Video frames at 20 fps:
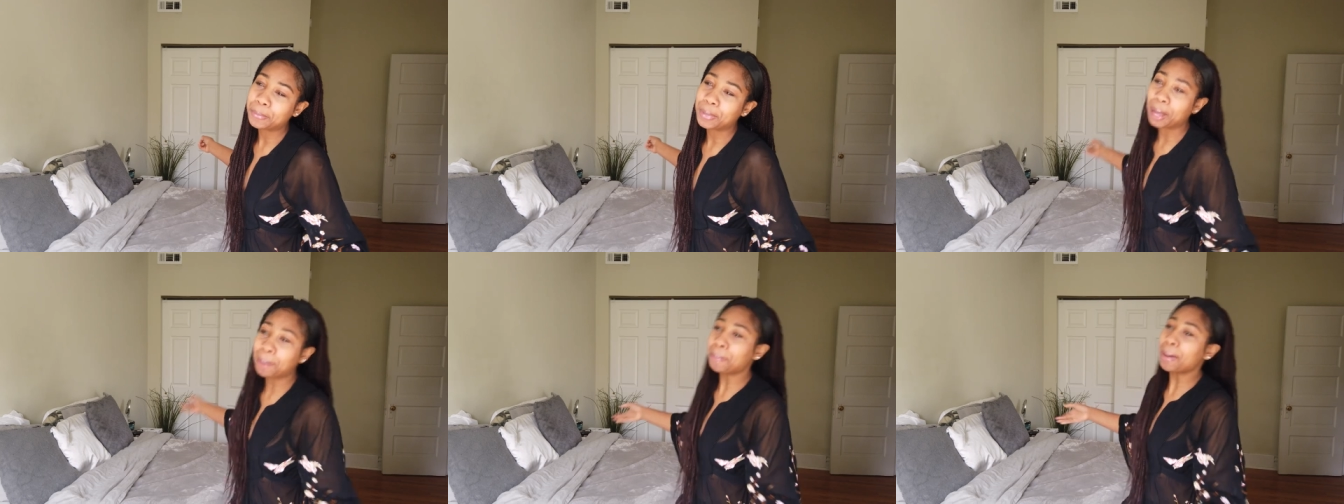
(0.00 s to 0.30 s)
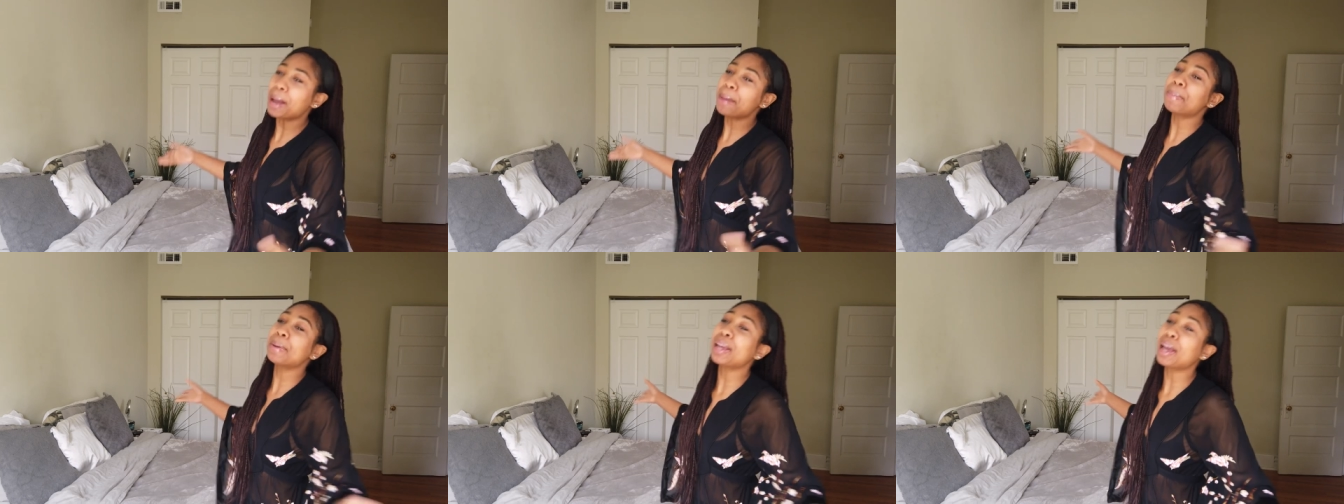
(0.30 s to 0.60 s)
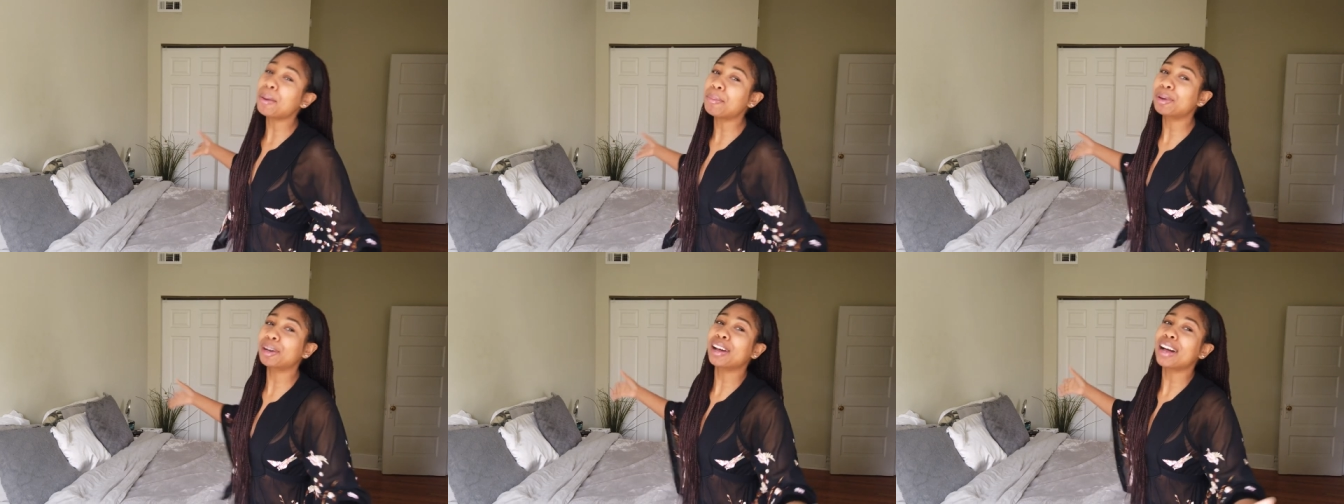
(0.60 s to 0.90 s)
They might
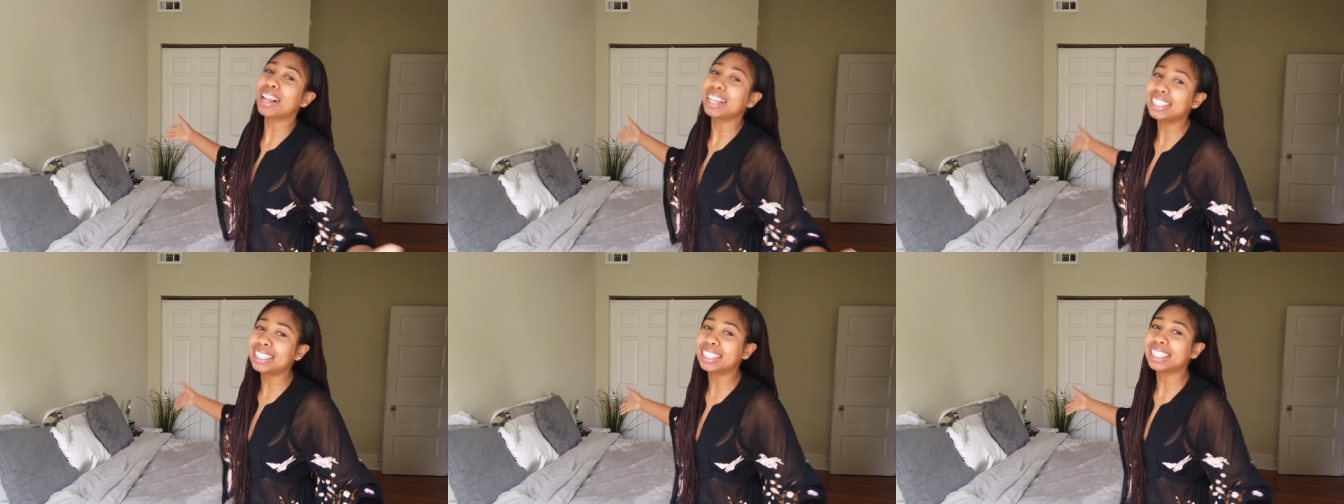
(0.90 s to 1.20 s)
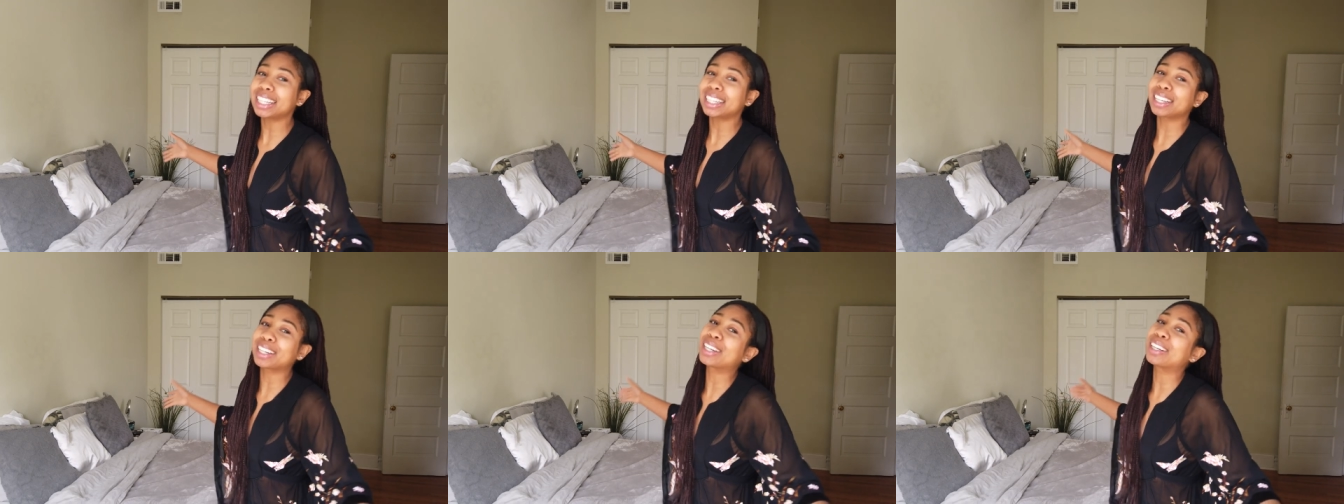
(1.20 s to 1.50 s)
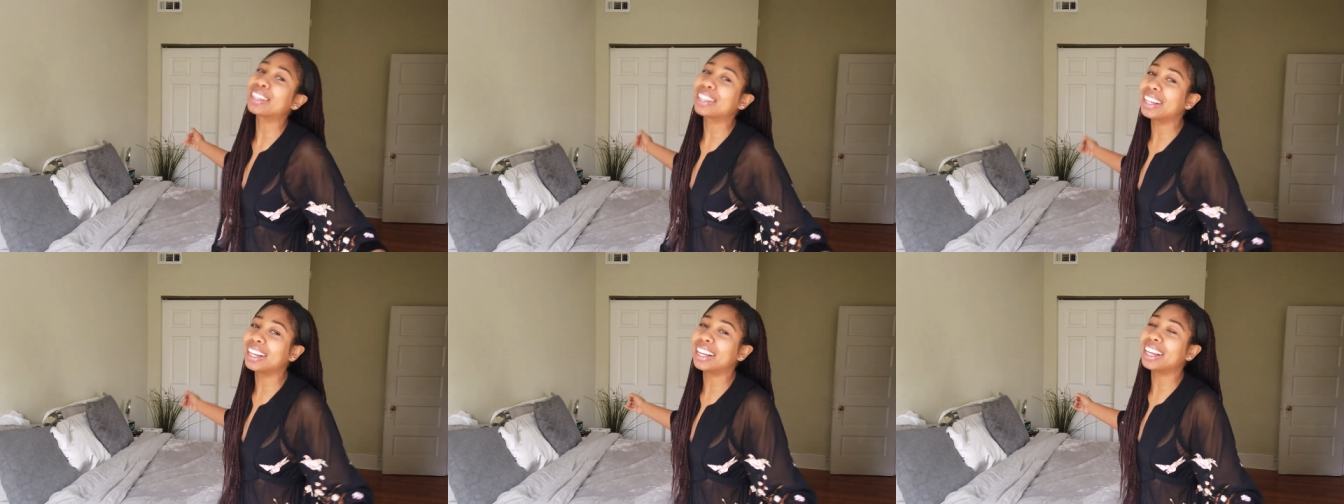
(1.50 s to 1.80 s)
be able to call each other
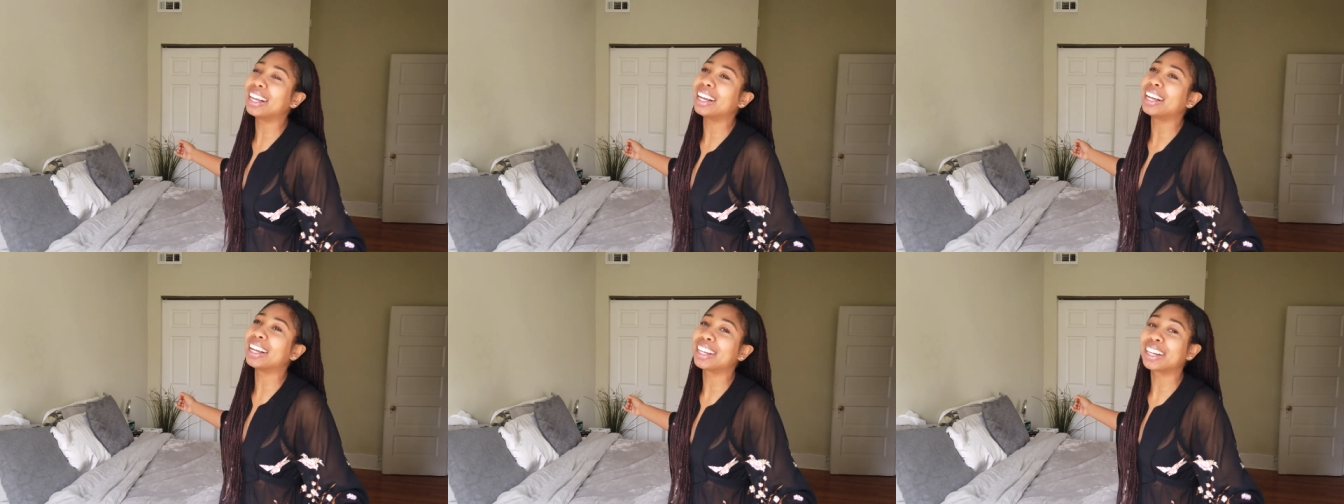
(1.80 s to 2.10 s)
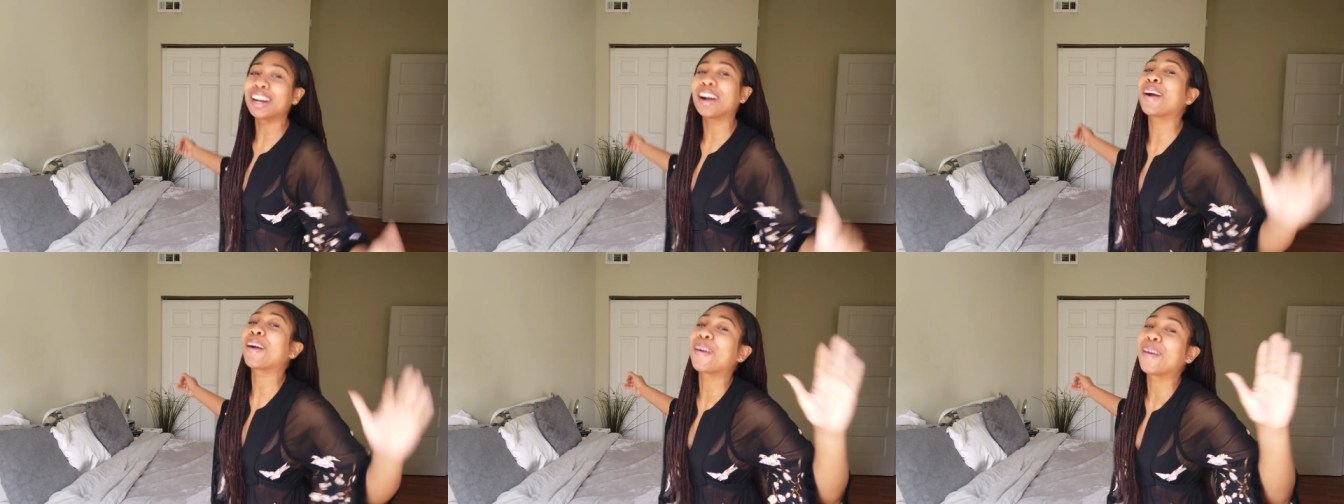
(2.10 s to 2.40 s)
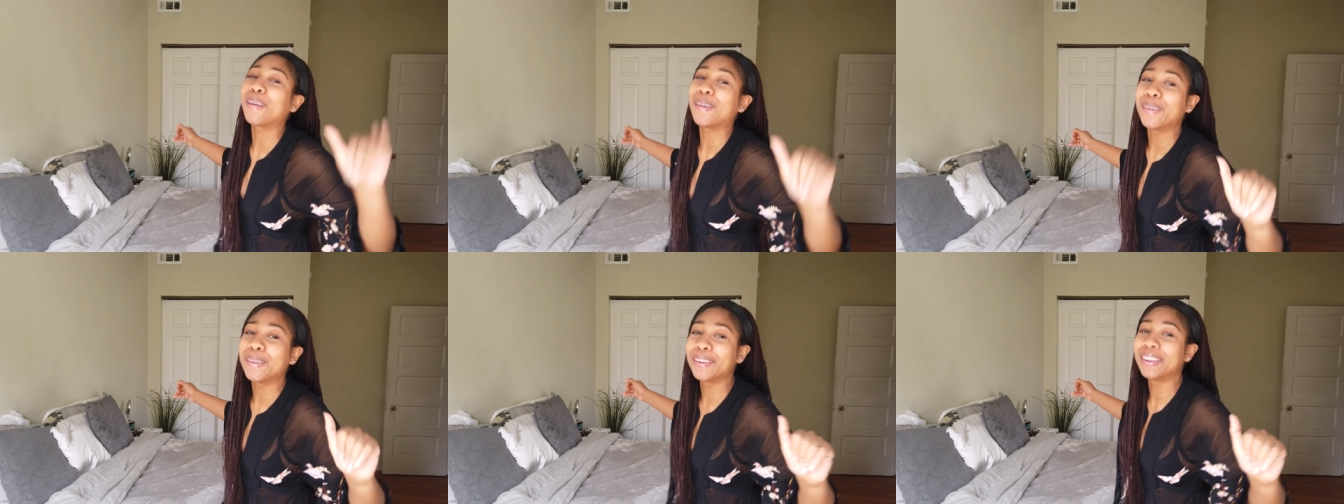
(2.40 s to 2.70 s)
uh,
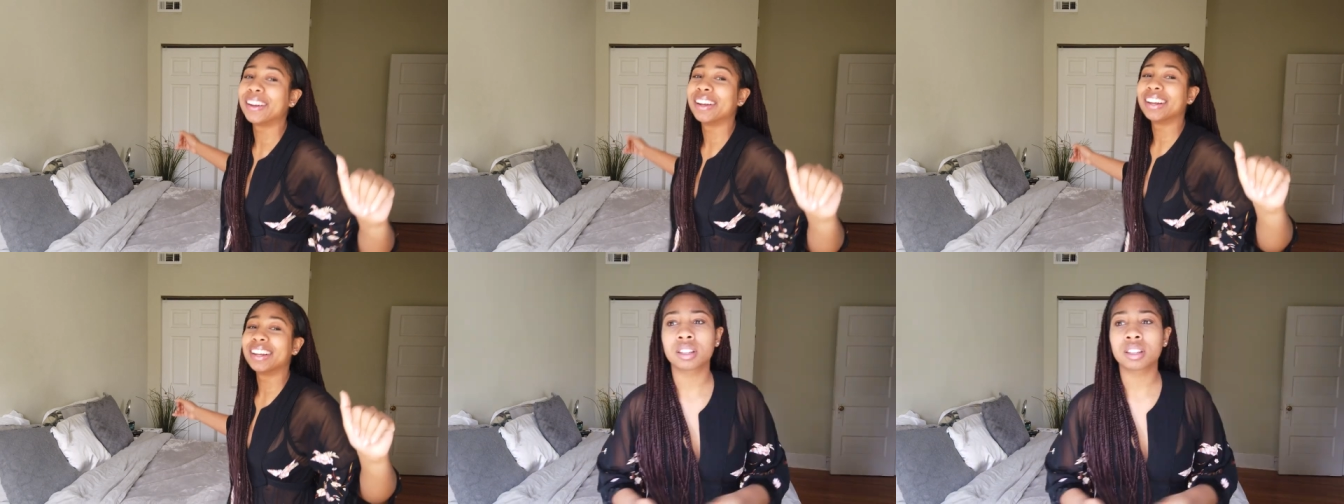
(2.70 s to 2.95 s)
girl.